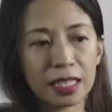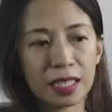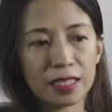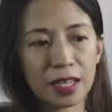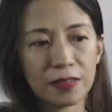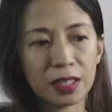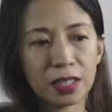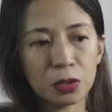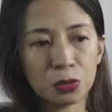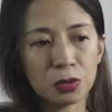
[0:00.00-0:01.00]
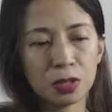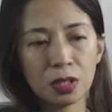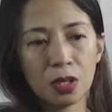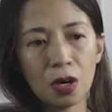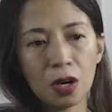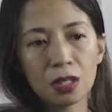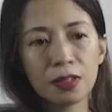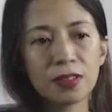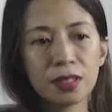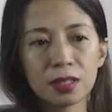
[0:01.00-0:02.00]
1972, all
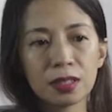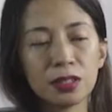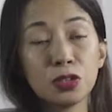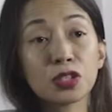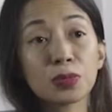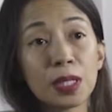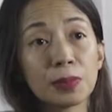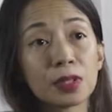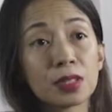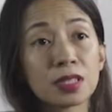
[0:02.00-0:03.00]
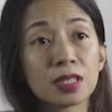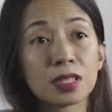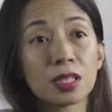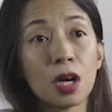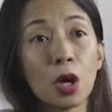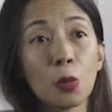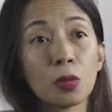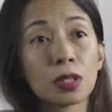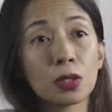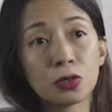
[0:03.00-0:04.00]
of the newspapers
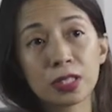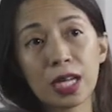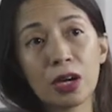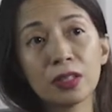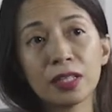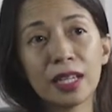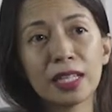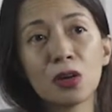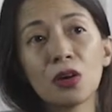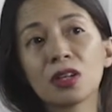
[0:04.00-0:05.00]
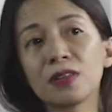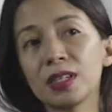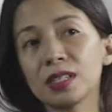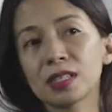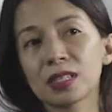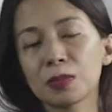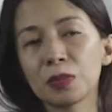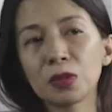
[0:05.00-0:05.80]
were closed down and all of these